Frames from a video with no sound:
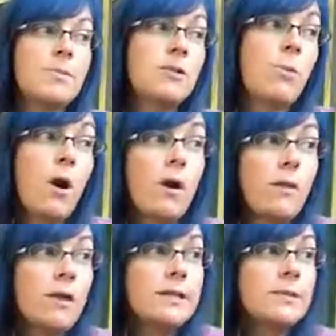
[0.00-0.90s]

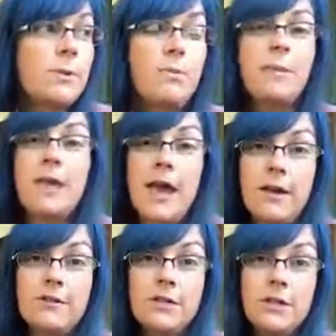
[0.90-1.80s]
Tomorrow they swim in the
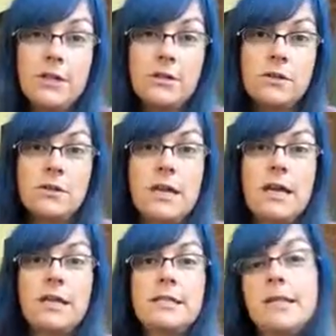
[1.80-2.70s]
afternoon,
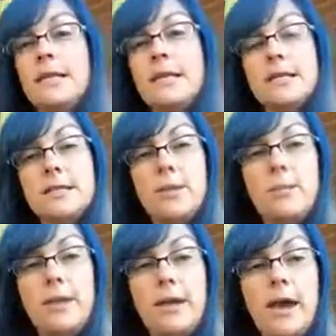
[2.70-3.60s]
and Sunday they
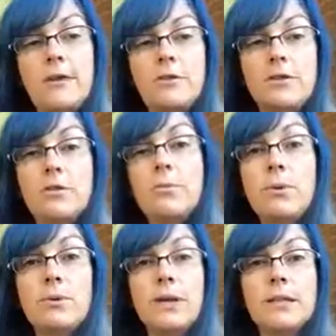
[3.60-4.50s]
swim in the afternoon.
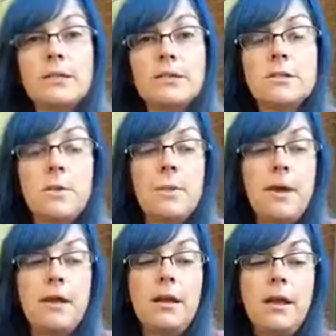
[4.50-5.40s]
Both kids are
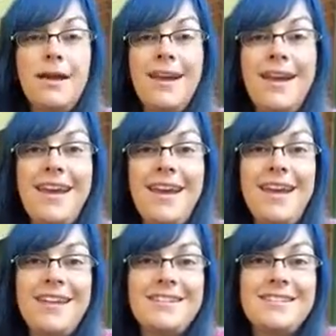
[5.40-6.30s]
swimming,
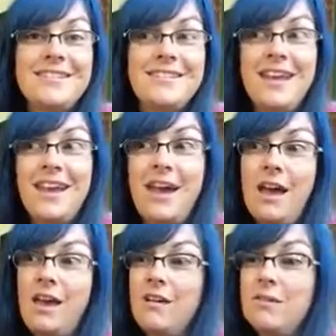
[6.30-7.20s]
and they
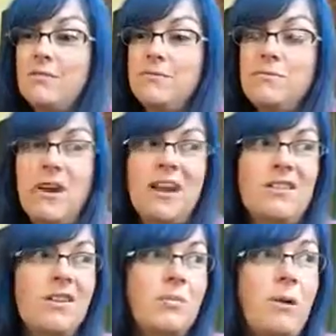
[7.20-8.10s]
have,
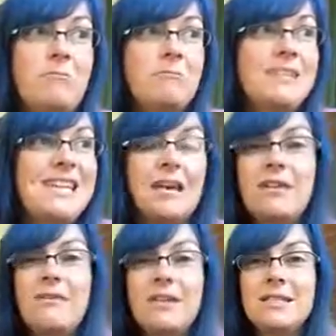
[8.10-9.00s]
probably 10
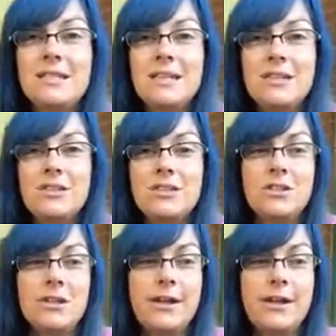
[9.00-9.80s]
events each